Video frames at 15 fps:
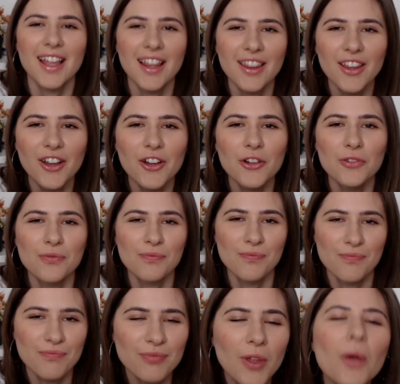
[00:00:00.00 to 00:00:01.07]
Hello,
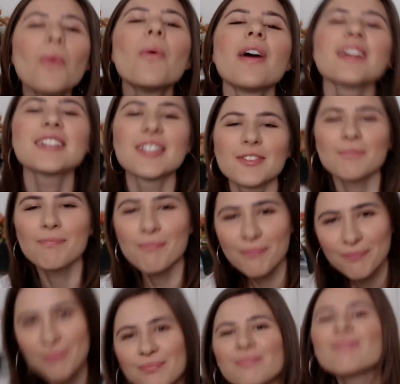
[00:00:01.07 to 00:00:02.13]
welcome.
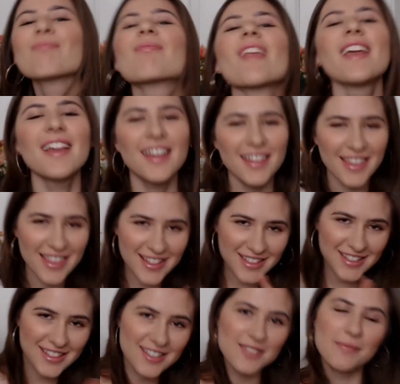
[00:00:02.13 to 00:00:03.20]

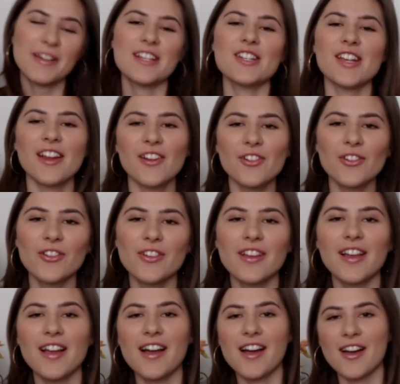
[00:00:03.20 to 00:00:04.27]
This is my channel.
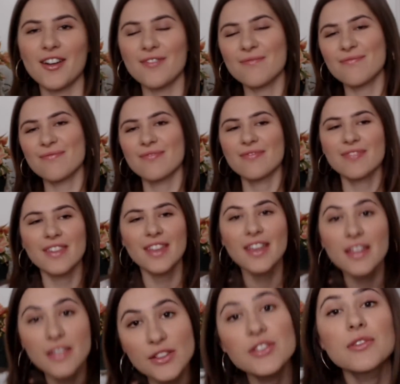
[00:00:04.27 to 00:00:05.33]

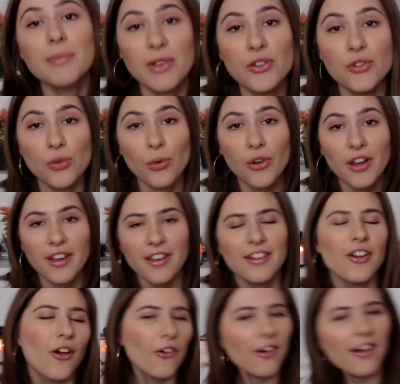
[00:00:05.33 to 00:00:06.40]
This is my story.
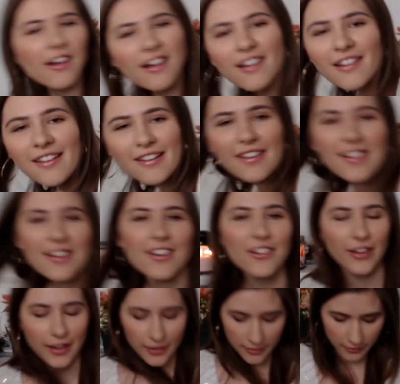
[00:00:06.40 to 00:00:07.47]
No,
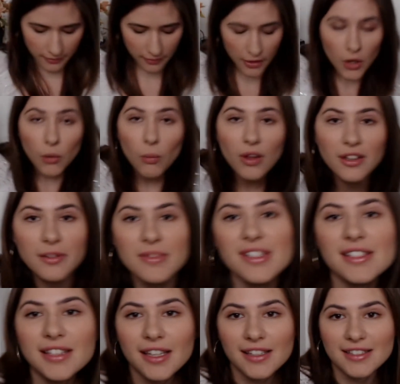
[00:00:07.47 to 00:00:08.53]
okay. Welcome to
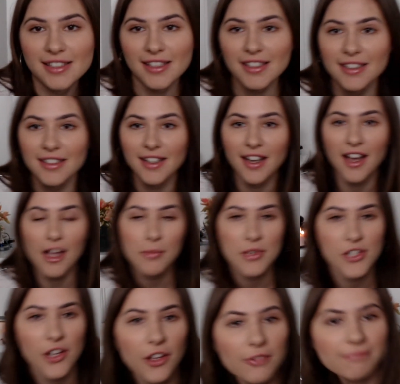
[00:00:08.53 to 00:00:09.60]
Psych Sync. I'm
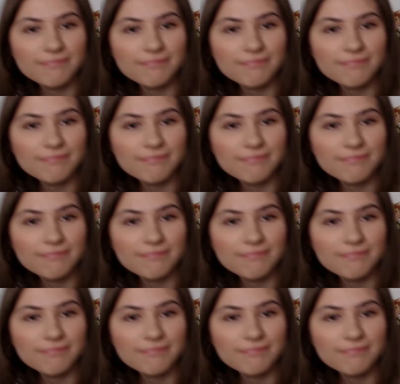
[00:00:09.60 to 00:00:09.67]
Michelle.